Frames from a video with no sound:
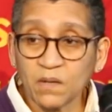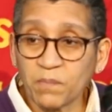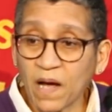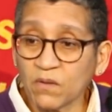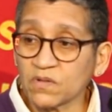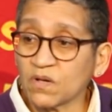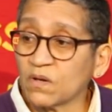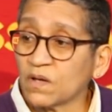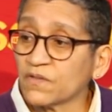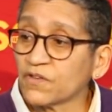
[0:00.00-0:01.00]
about
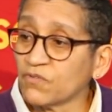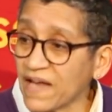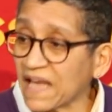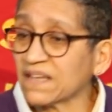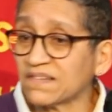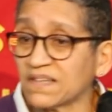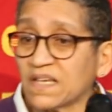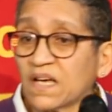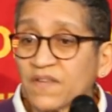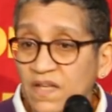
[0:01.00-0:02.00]
the
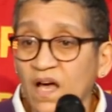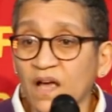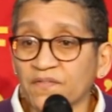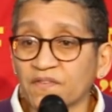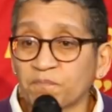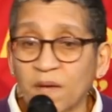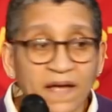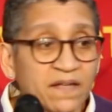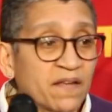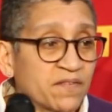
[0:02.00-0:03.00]
reality of the lives of
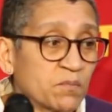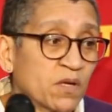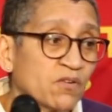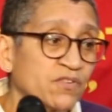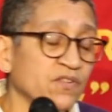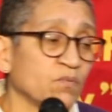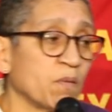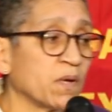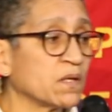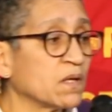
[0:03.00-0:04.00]
black and ethnic minority
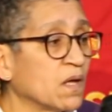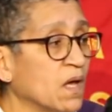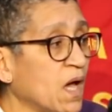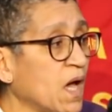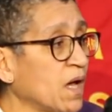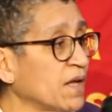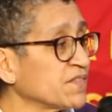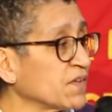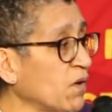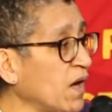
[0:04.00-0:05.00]
women.
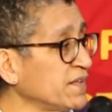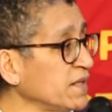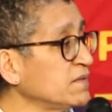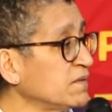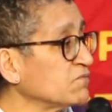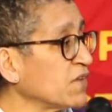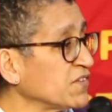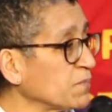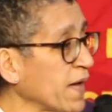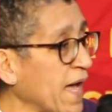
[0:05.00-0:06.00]
And so I did
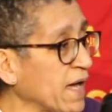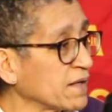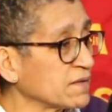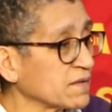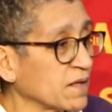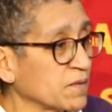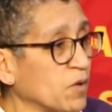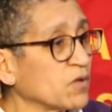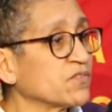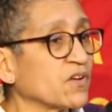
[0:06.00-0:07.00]
raise my hand, and I
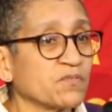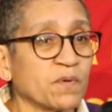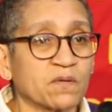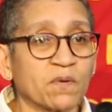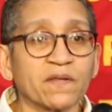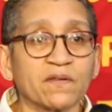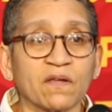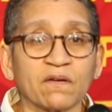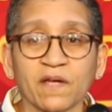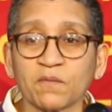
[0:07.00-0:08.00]
apologise, by the way, that
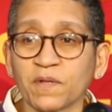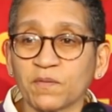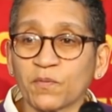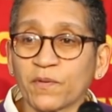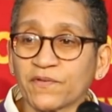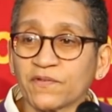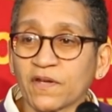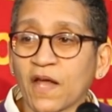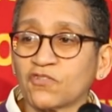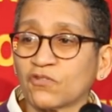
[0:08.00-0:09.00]
there are young people
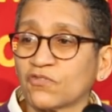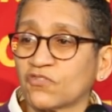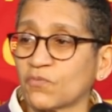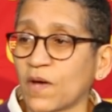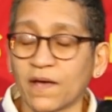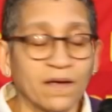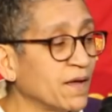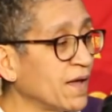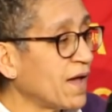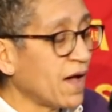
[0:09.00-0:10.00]
present and I shouldn't swear.
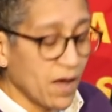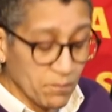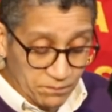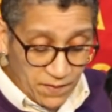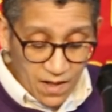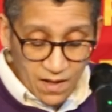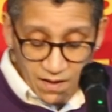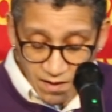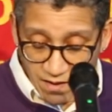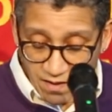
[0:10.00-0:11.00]
And
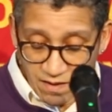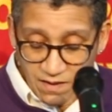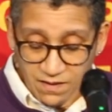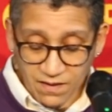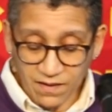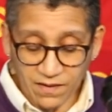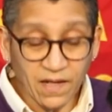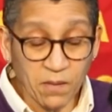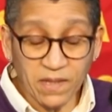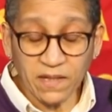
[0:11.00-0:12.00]

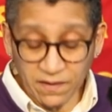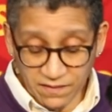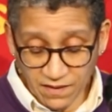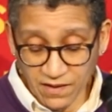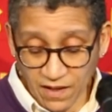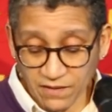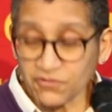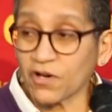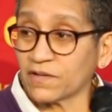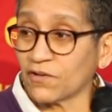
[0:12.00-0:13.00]
I mean it.
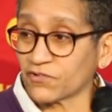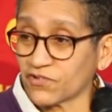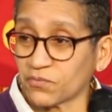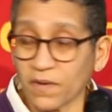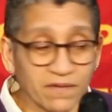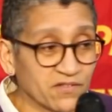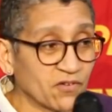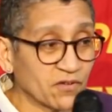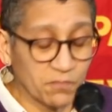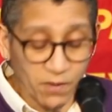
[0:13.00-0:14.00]
I'll try not to swear.
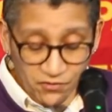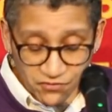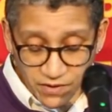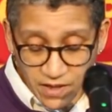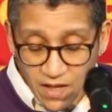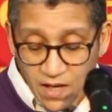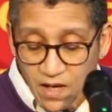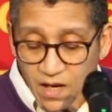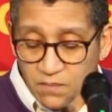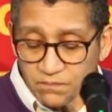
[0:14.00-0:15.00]
It's not compulsory.
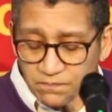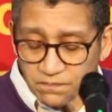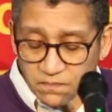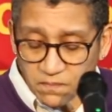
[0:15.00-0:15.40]
So